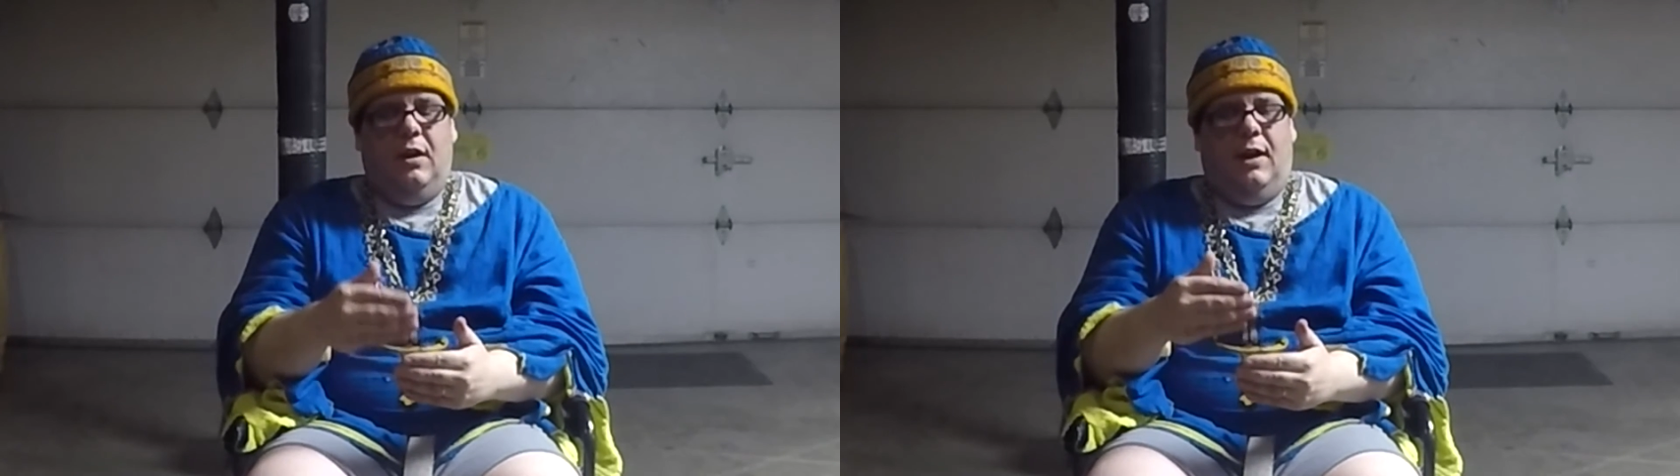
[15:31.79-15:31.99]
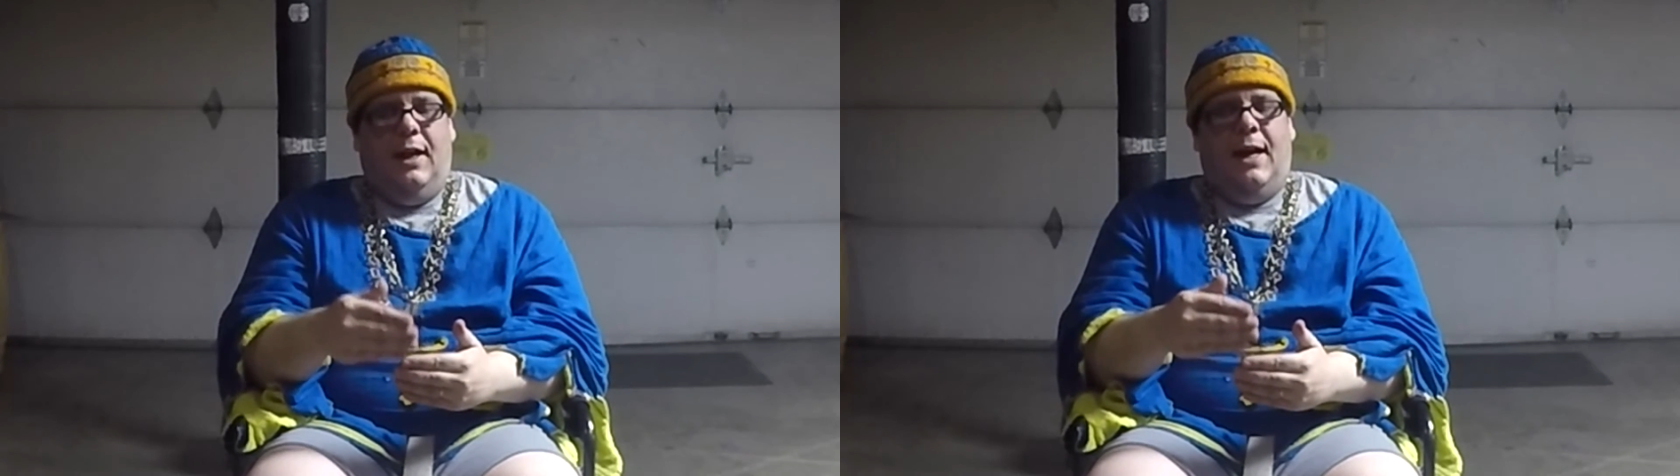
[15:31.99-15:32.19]

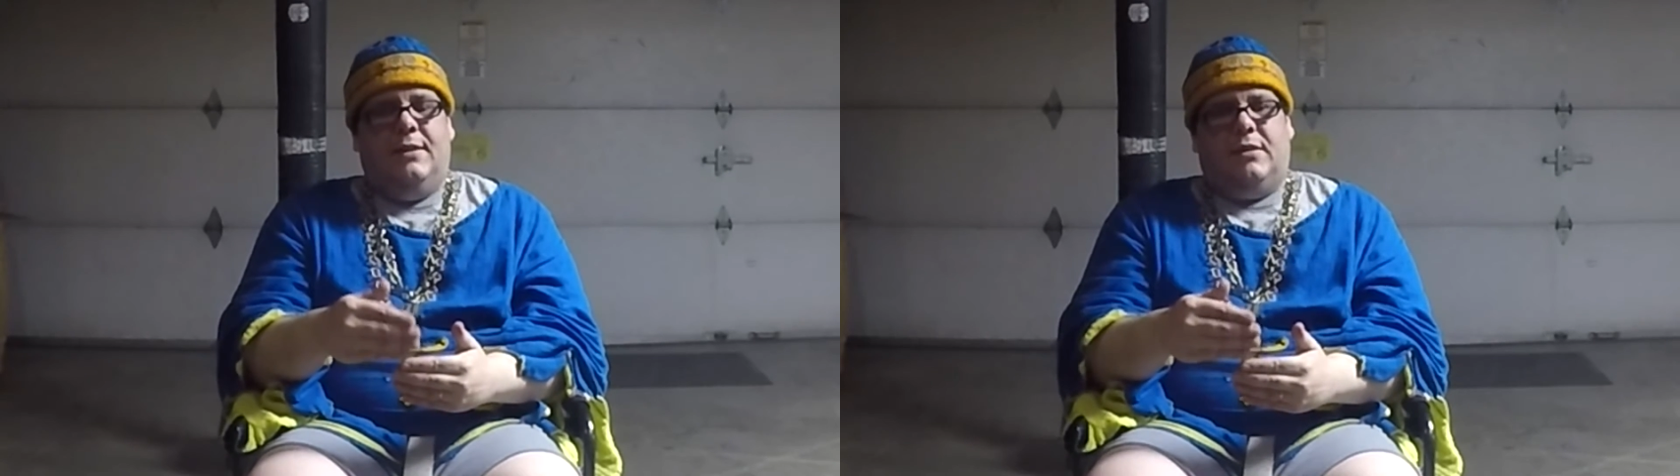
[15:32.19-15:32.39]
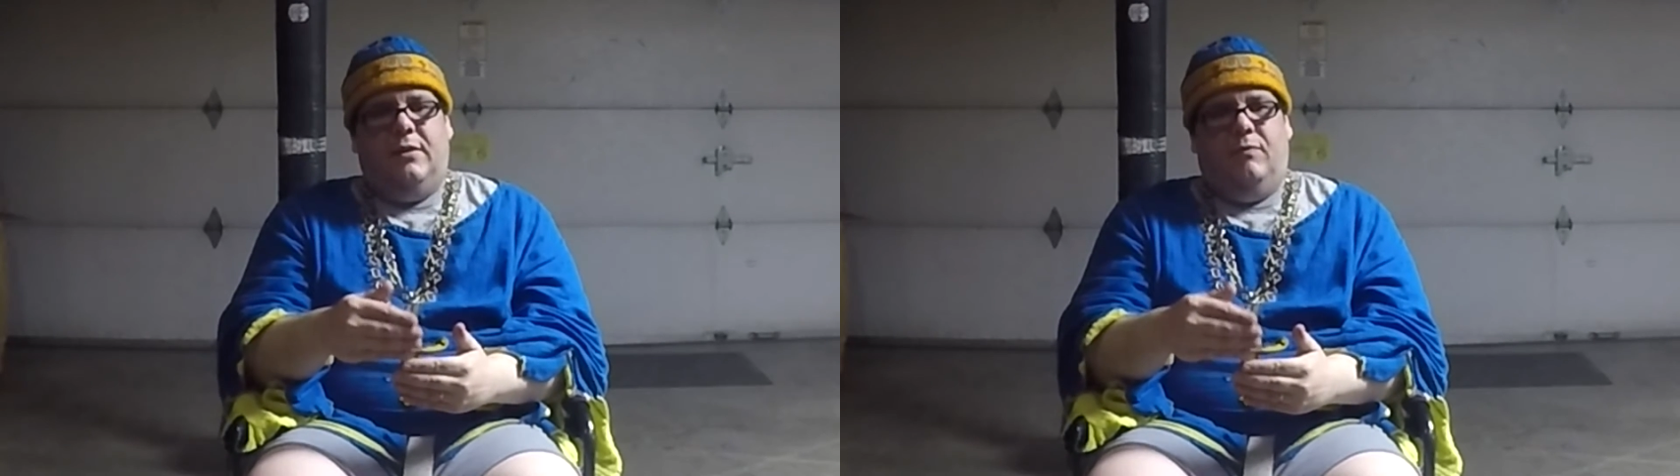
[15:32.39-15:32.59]
I
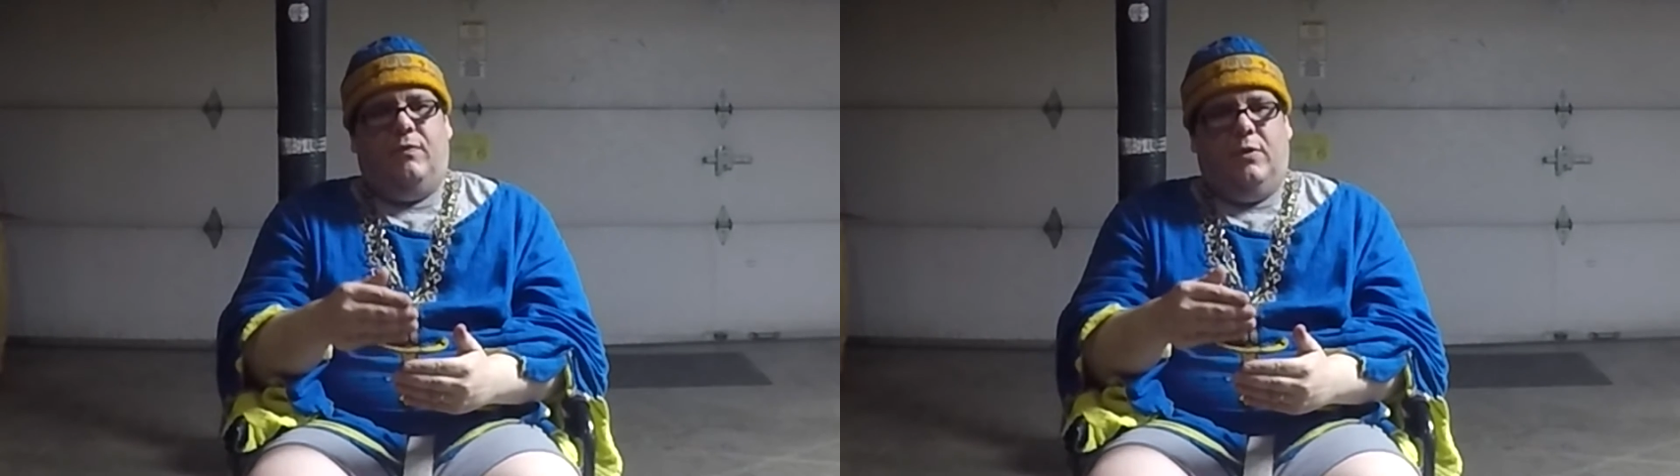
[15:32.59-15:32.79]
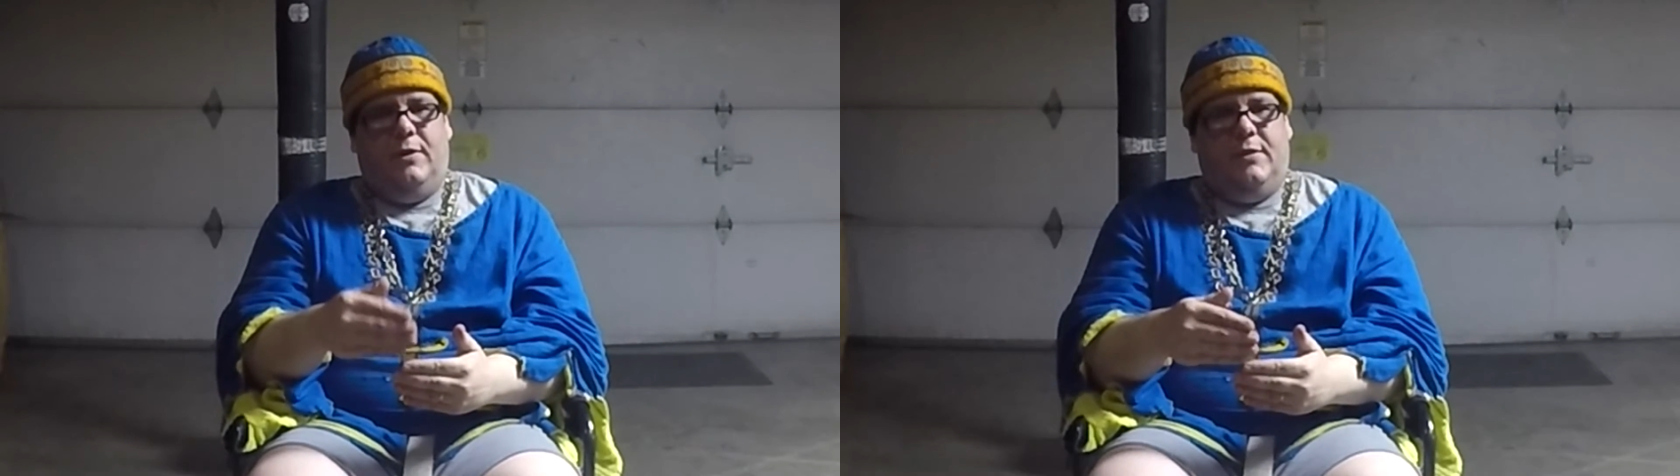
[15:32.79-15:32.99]
ask him
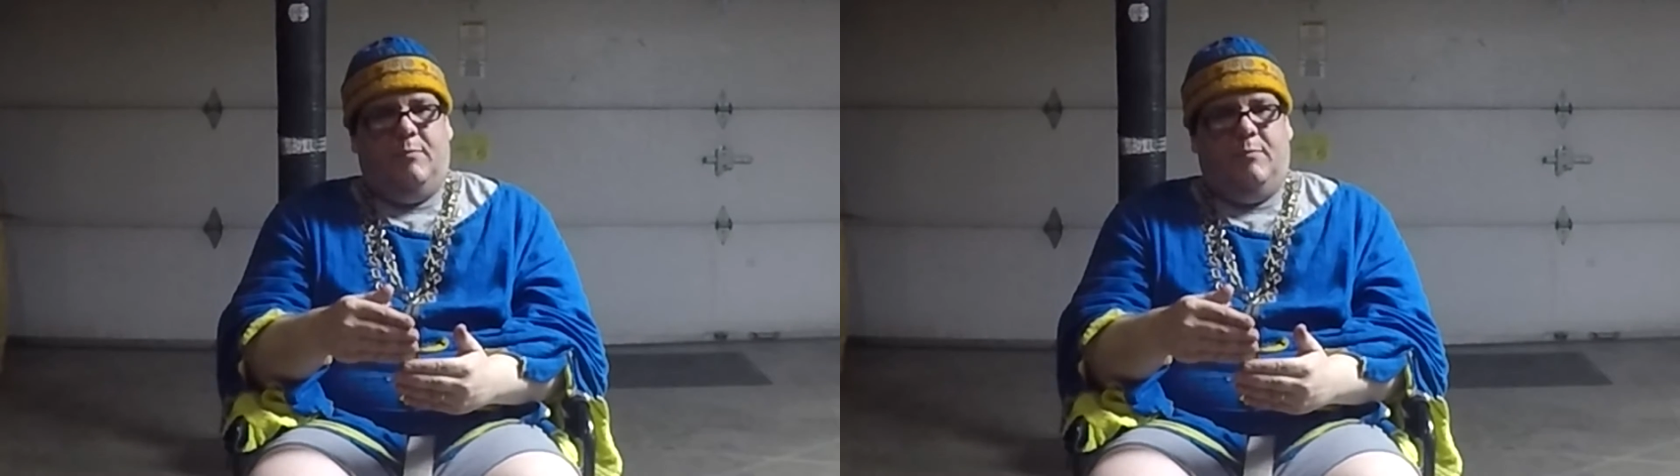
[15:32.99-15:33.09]
for his